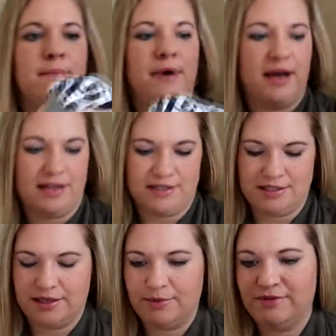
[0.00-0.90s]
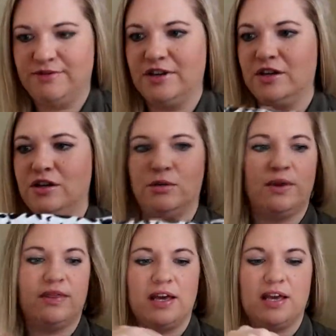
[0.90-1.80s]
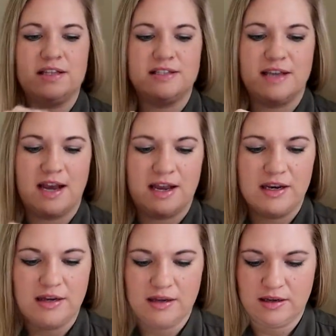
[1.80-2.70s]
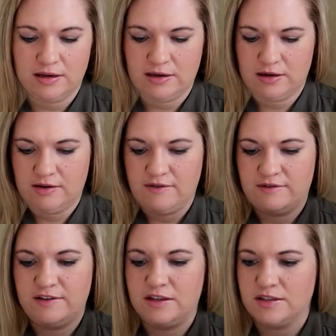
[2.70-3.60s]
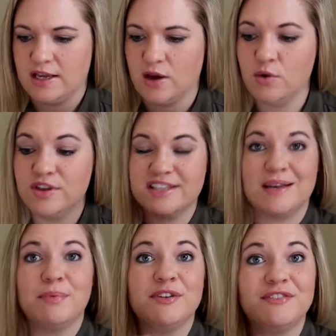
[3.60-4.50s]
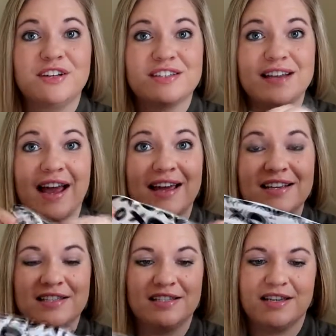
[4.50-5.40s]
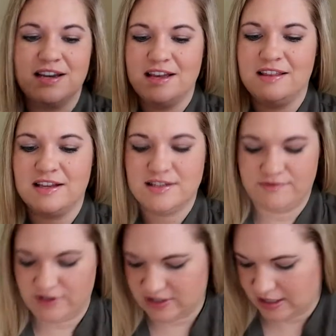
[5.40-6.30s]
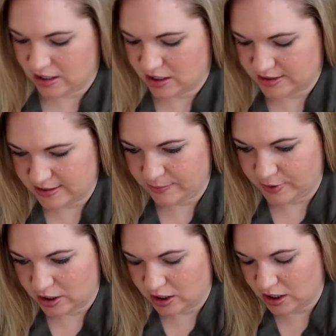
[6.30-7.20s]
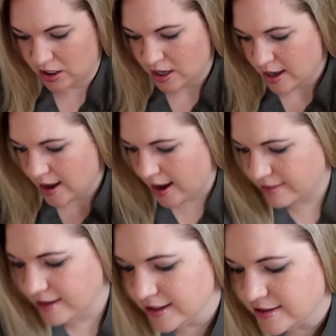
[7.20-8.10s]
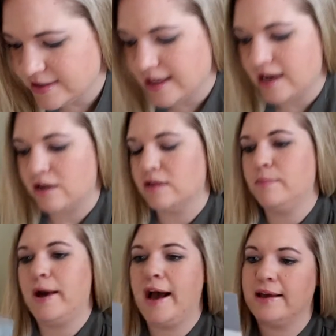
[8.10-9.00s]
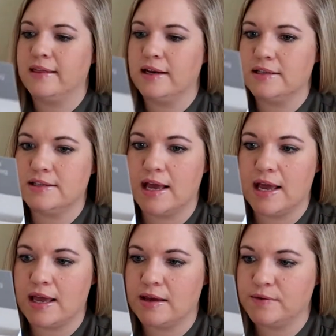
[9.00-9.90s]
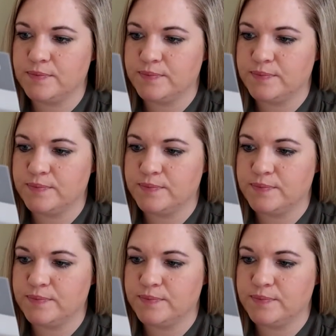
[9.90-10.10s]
But let me feel what the inside feels like. Oh, the zipper feels nice. That feels like a good zipper. I think it said on the back that it's a,